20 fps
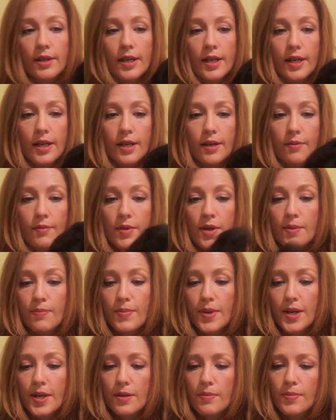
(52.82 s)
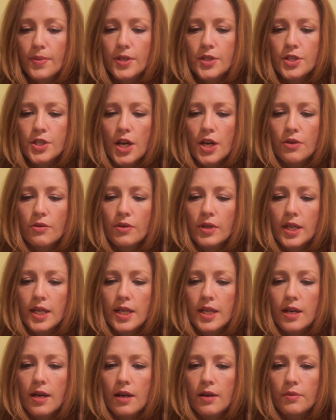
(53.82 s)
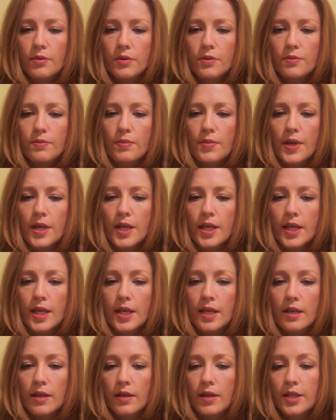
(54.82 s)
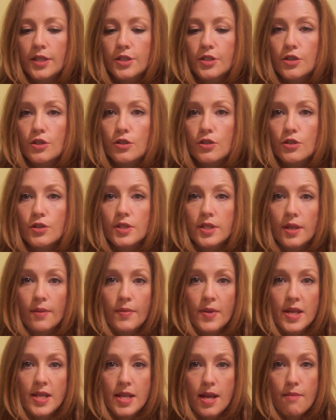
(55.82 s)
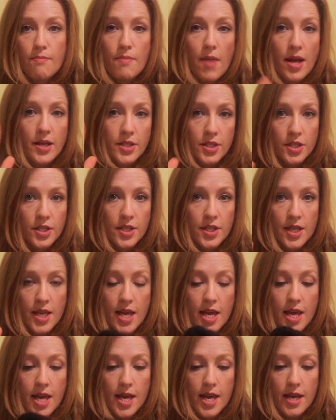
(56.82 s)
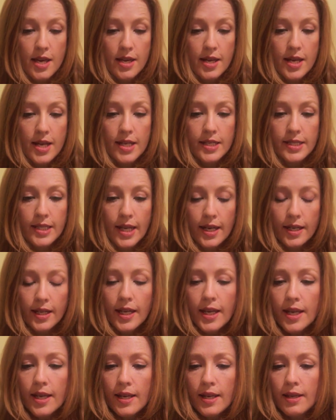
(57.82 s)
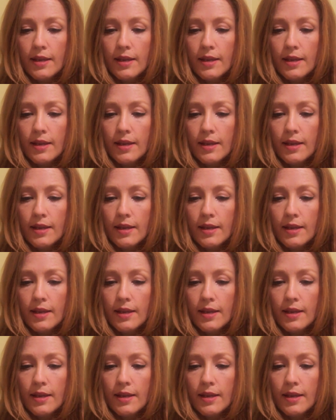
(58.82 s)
it better, but generally I would be inclined to use something that matched the hair exactly.